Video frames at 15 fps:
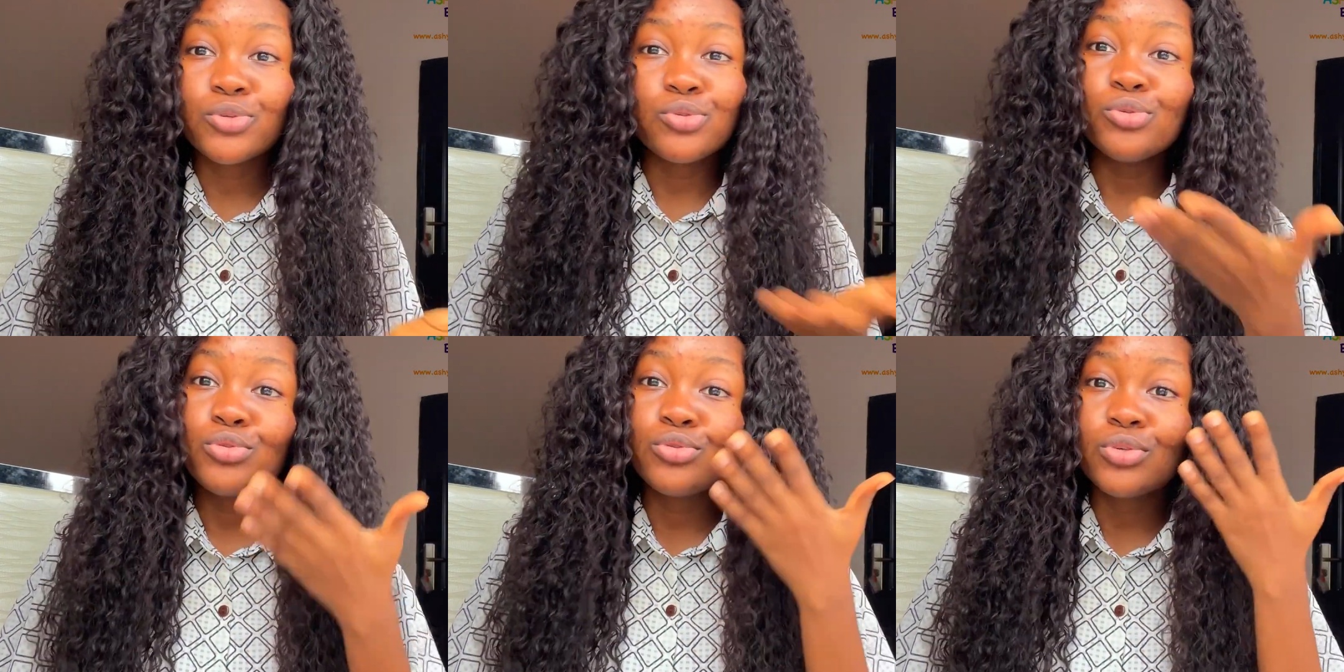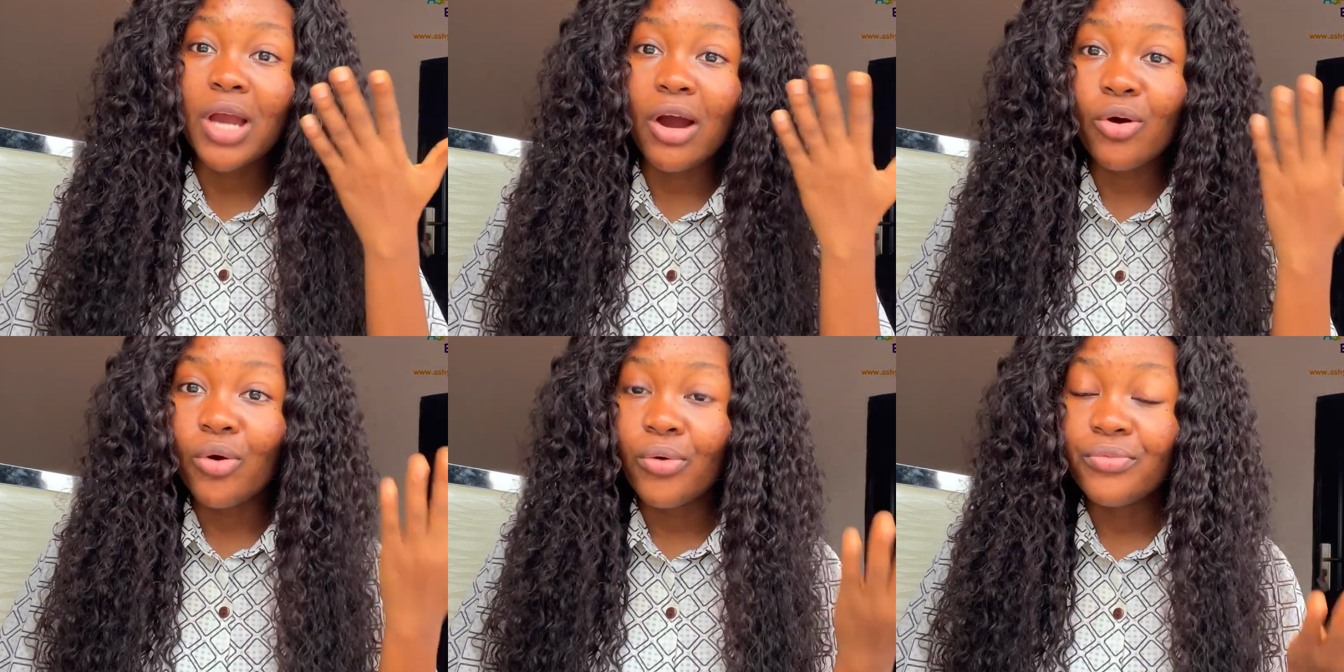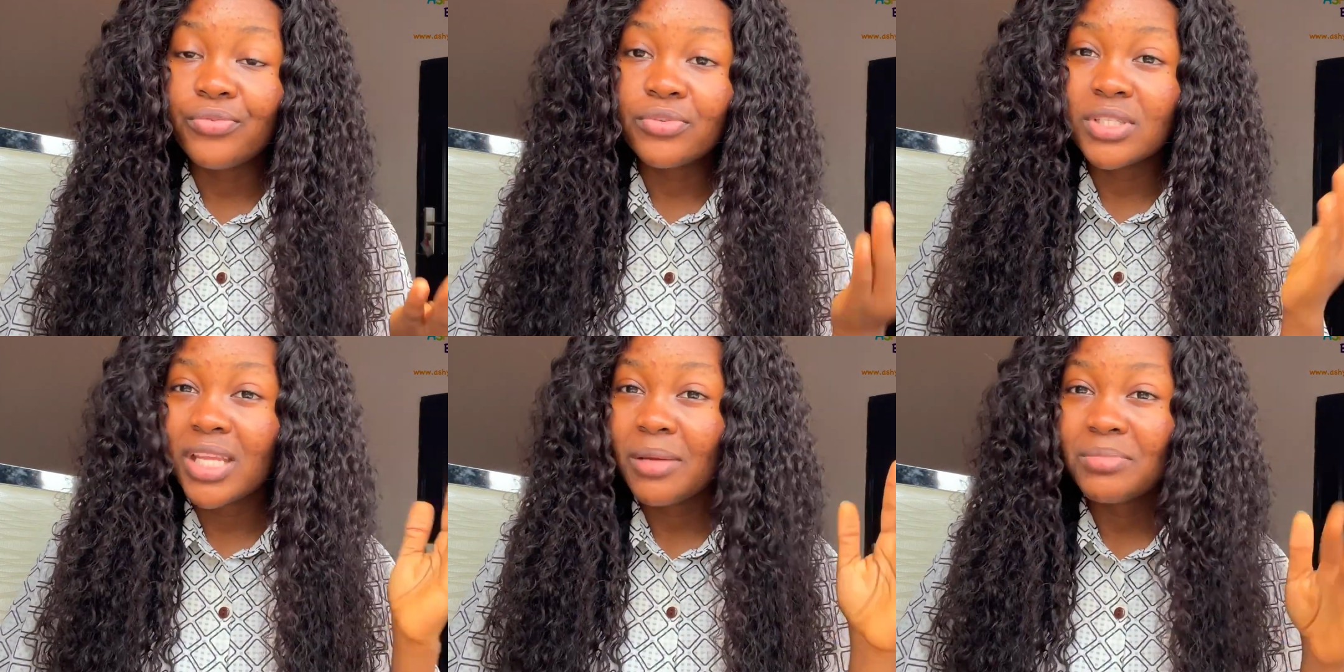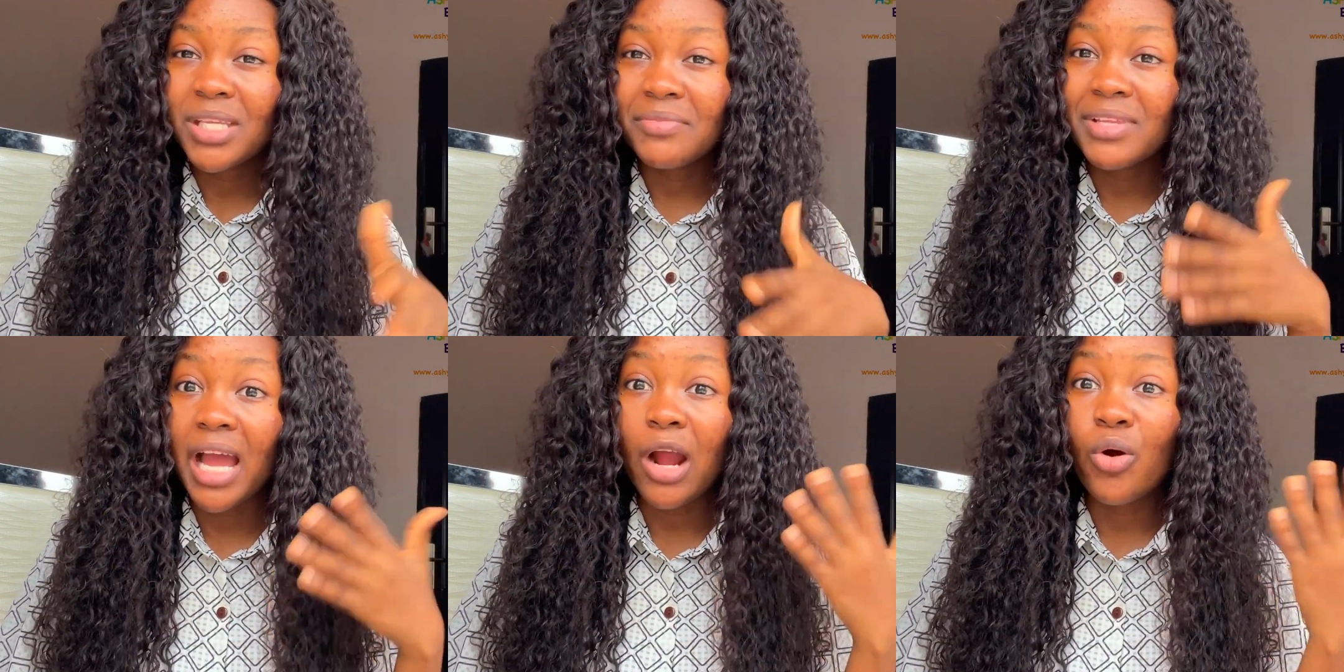You two, you are confused. Them
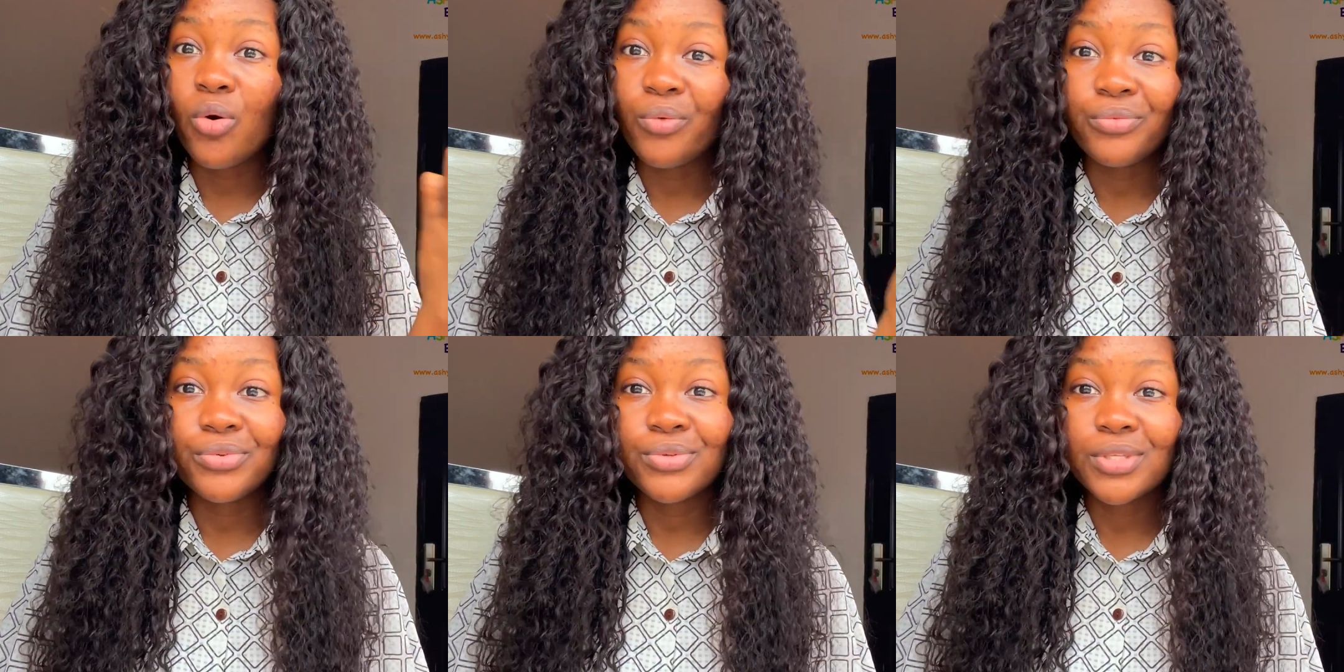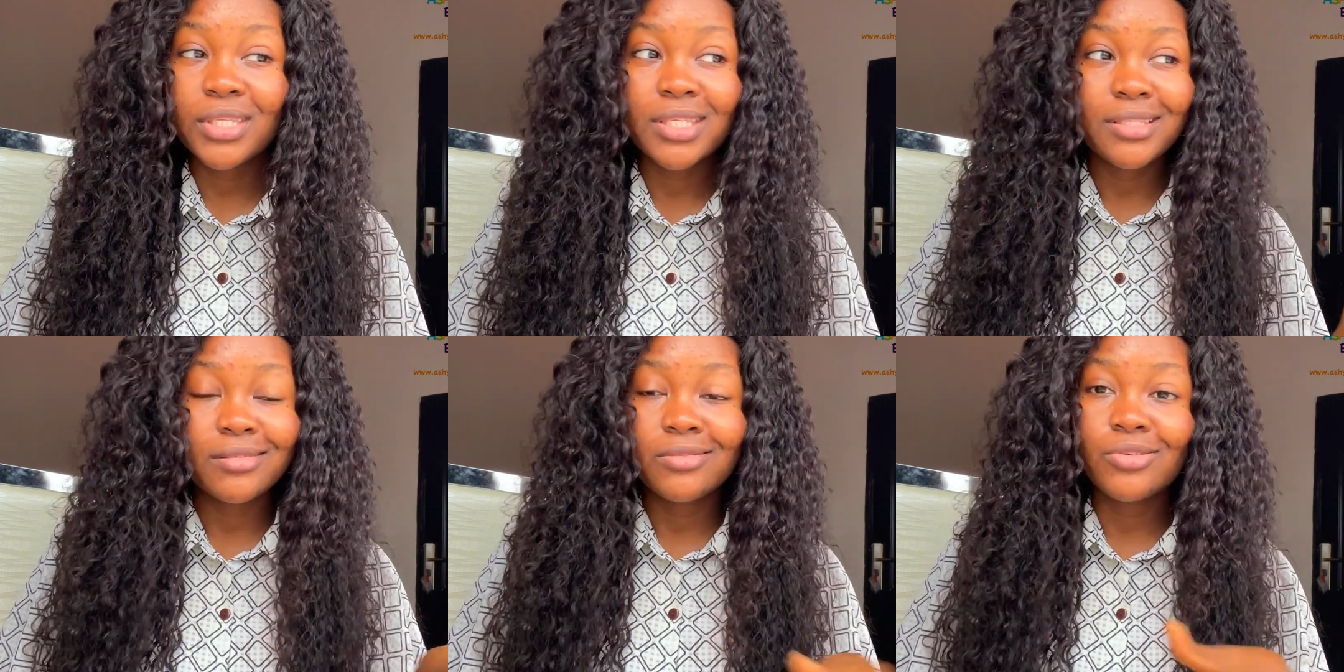say they are confused.